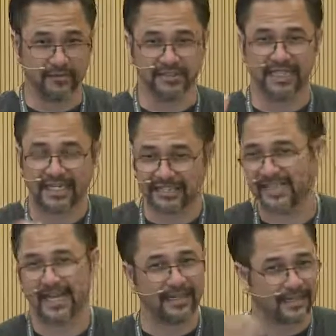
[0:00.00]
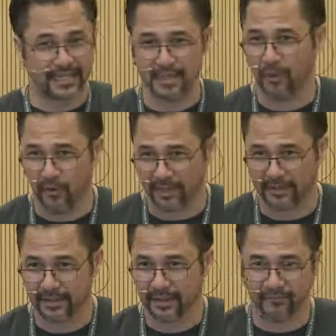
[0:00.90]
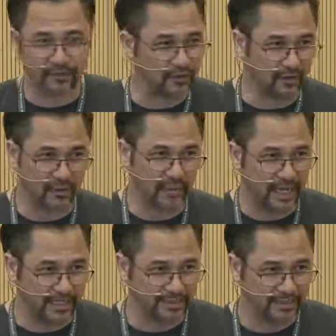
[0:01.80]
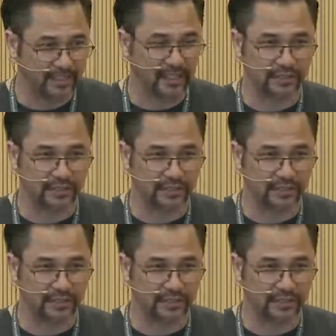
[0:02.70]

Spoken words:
because that is kind of the key point of learning Kubernetes,